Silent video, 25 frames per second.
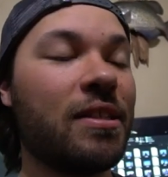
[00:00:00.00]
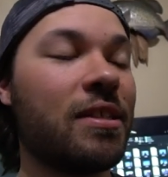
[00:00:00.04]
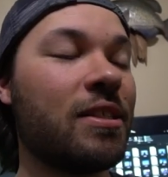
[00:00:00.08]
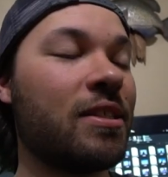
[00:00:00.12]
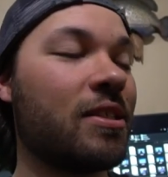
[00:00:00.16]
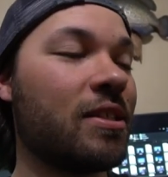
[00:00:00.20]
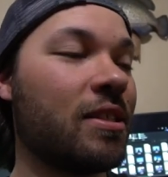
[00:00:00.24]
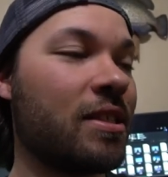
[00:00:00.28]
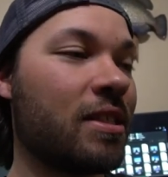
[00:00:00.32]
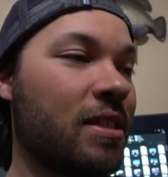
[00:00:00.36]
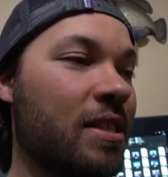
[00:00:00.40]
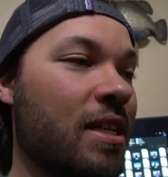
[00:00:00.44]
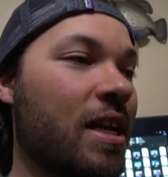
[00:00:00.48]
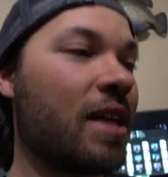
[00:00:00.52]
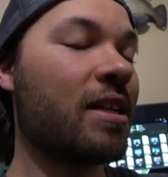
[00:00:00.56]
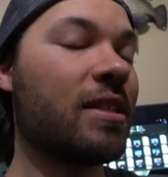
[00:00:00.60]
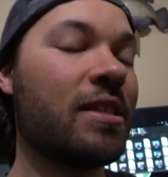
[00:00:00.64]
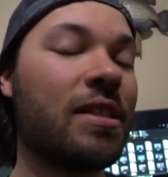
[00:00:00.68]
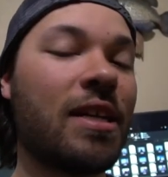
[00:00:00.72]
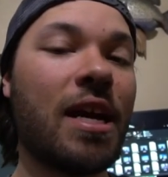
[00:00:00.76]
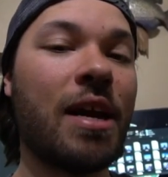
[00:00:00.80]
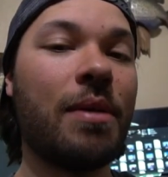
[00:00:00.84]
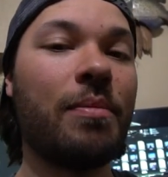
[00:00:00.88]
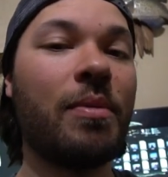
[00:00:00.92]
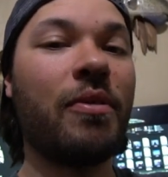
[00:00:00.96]
This is the
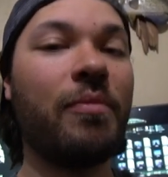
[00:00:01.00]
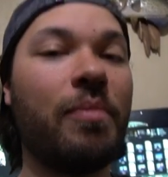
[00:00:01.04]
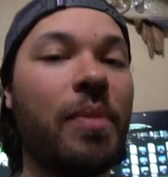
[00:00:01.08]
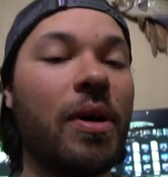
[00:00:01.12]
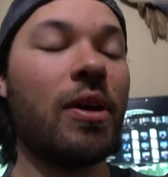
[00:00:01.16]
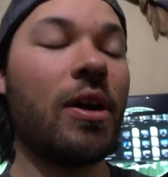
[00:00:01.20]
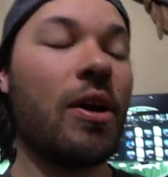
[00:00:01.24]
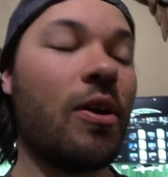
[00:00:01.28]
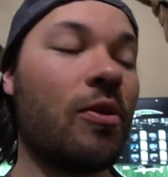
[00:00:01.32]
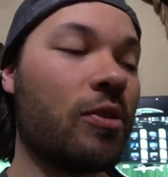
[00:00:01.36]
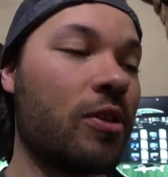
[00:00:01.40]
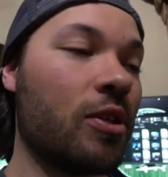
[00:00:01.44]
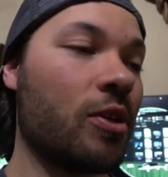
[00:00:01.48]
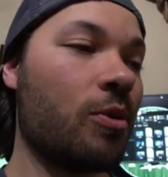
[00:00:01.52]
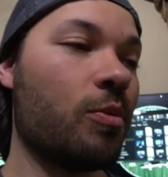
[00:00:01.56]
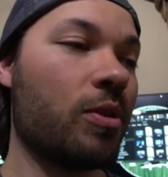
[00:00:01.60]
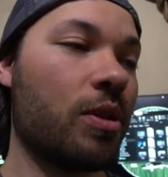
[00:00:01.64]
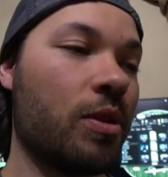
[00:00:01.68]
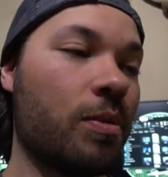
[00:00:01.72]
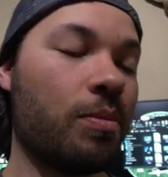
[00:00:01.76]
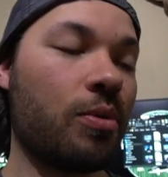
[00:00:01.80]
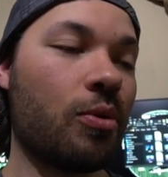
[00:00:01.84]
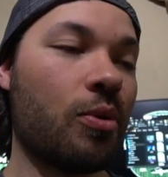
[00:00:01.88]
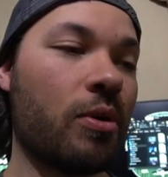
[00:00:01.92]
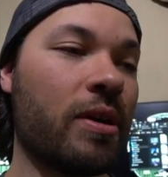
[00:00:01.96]
second time I've been out there
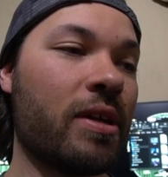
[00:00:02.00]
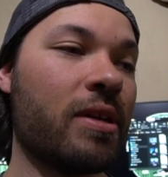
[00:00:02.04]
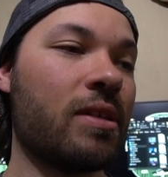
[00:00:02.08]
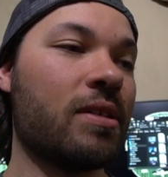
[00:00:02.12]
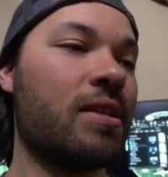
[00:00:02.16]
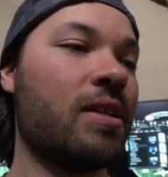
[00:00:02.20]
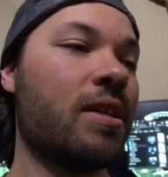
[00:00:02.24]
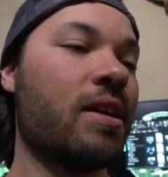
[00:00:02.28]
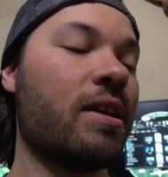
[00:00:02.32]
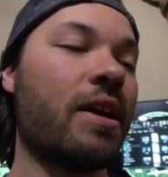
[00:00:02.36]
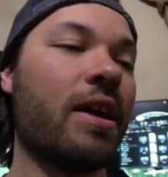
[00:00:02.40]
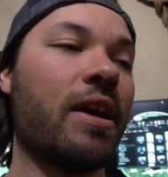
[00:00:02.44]
with the boys,